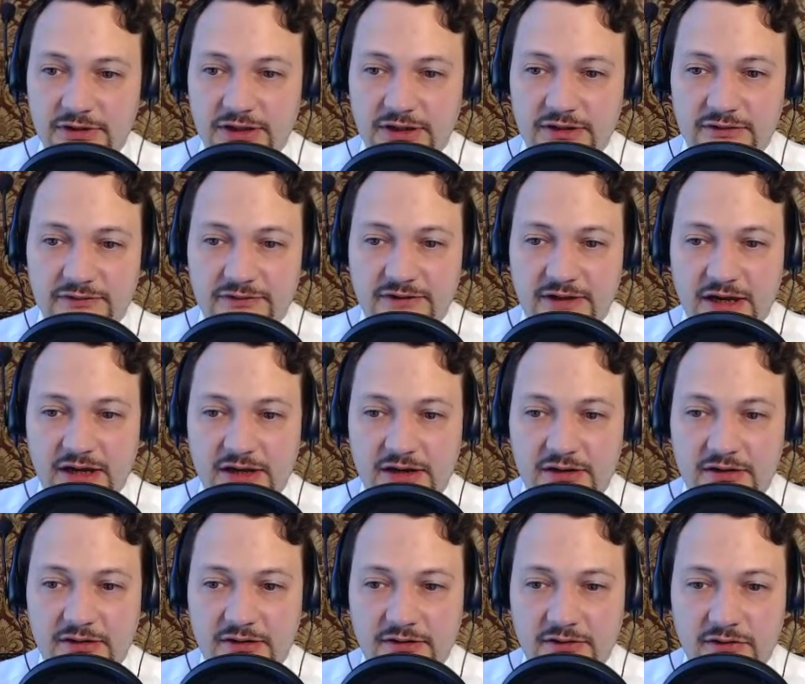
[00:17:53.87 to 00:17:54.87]
they
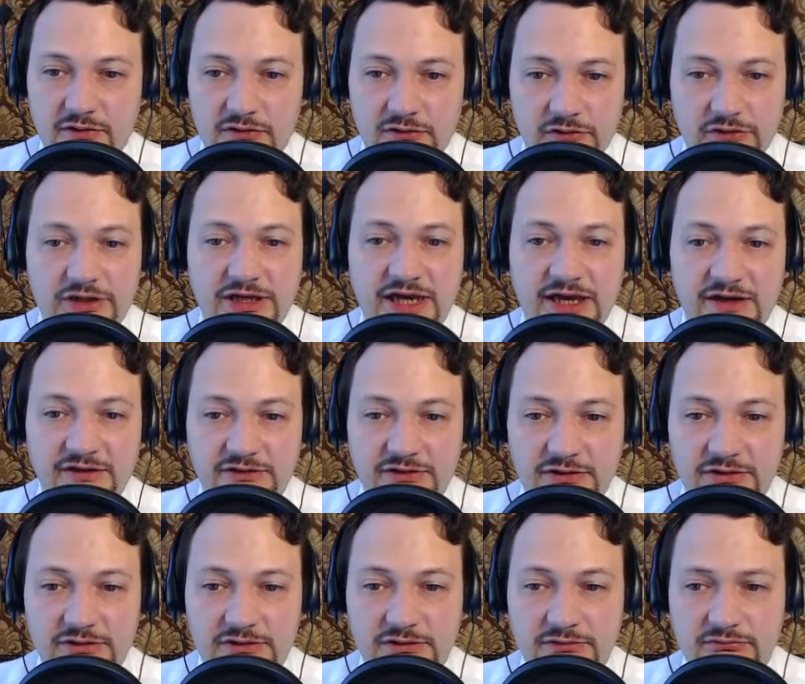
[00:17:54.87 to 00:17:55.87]
are
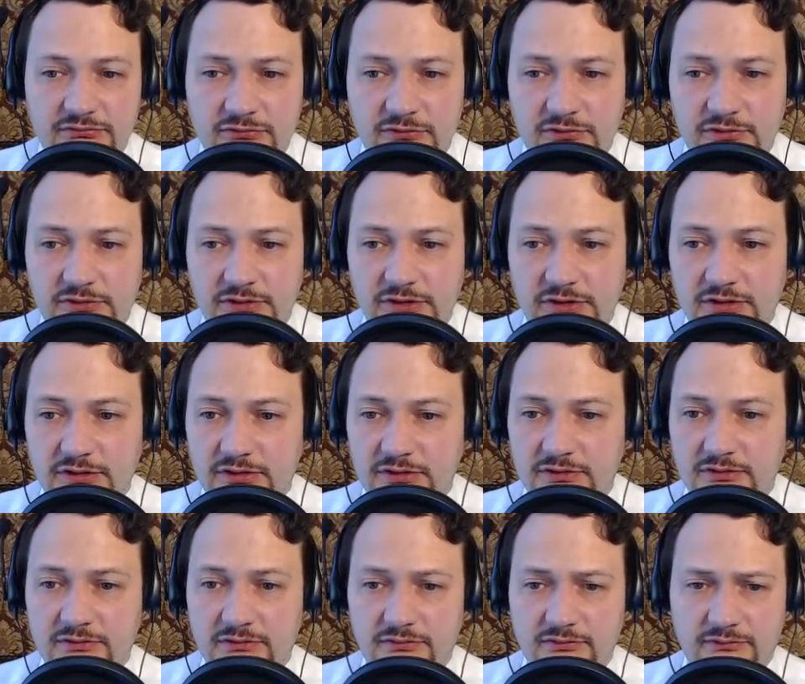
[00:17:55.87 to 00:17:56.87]
located
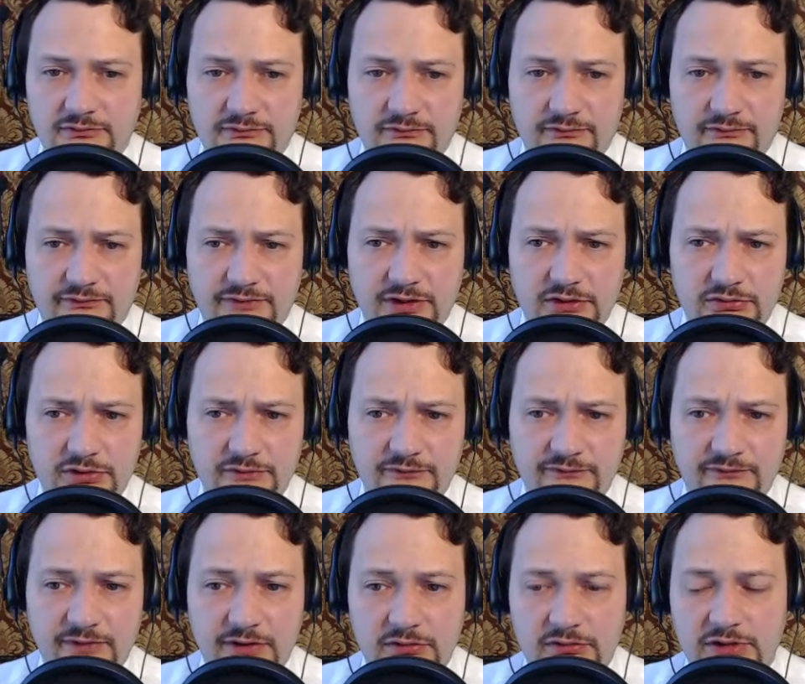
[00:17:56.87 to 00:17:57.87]
in very,
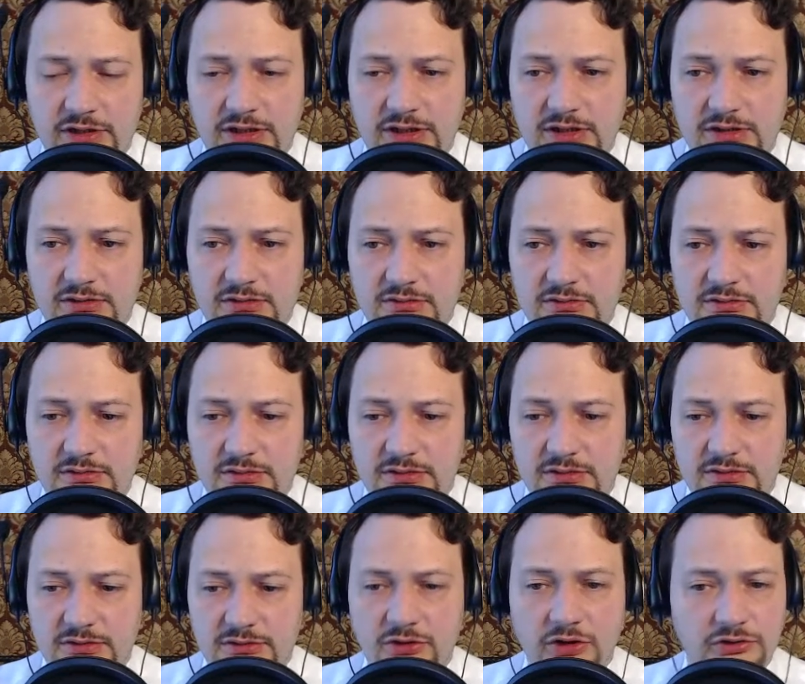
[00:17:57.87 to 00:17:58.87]
very
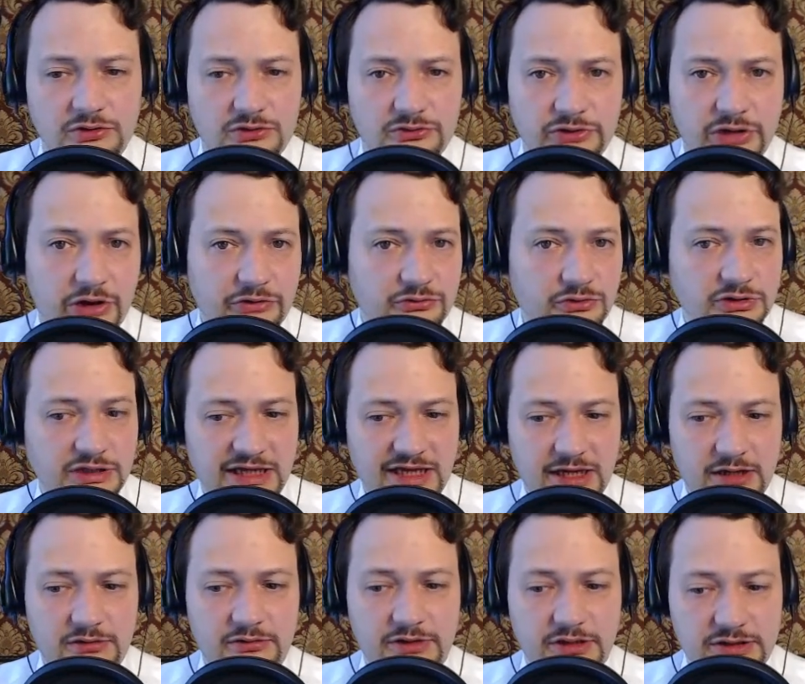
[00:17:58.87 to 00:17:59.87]
not crowded
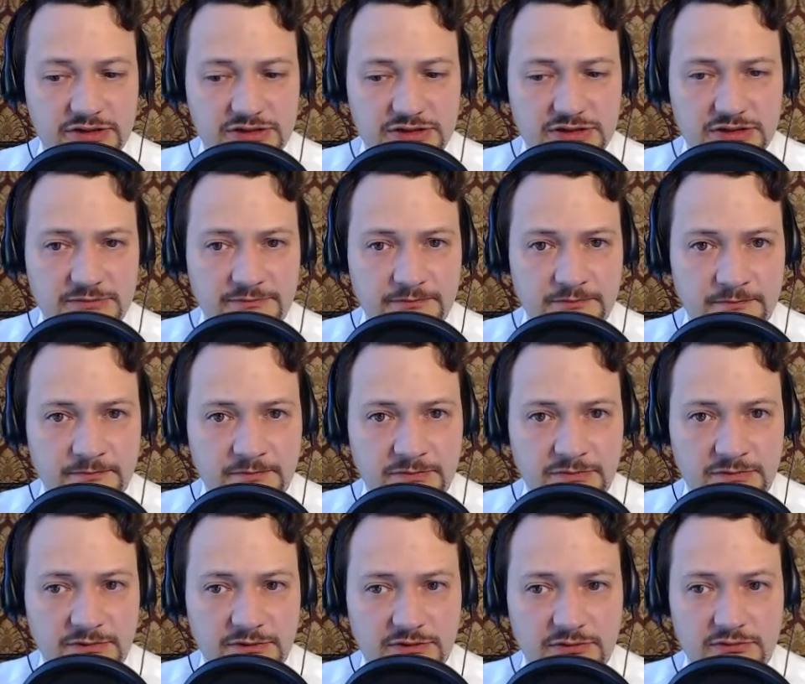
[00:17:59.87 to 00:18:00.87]
areas
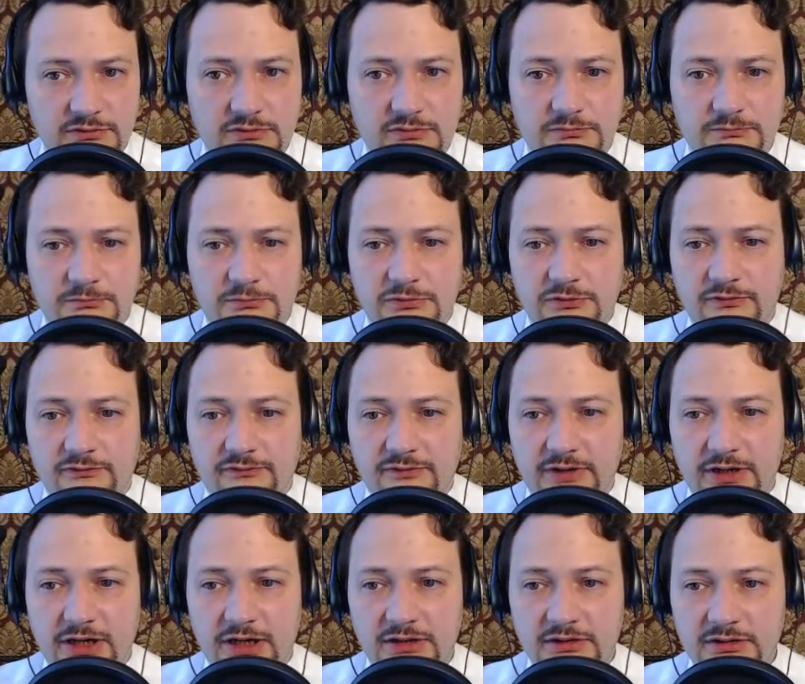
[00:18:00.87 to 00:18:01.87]
to
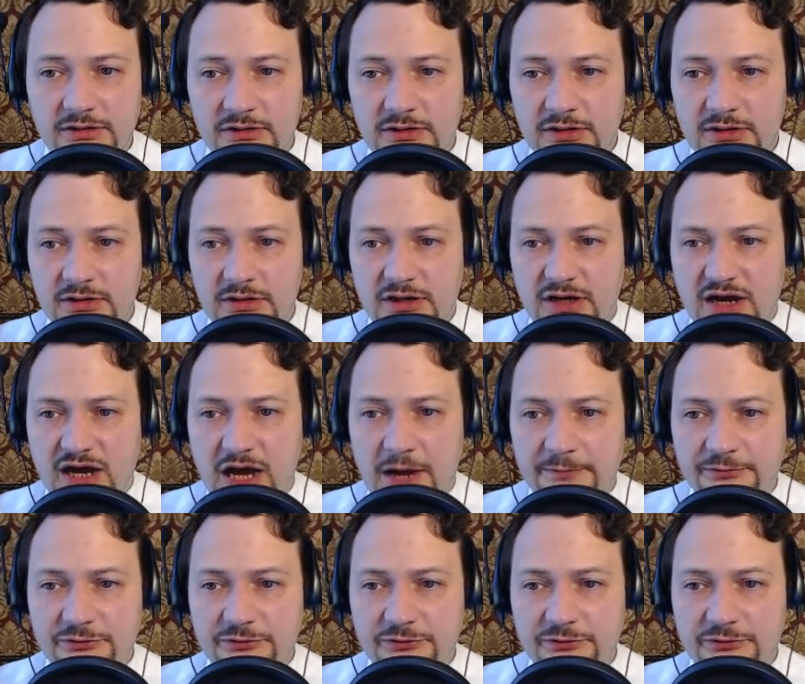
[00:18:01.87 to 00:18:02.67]
provide up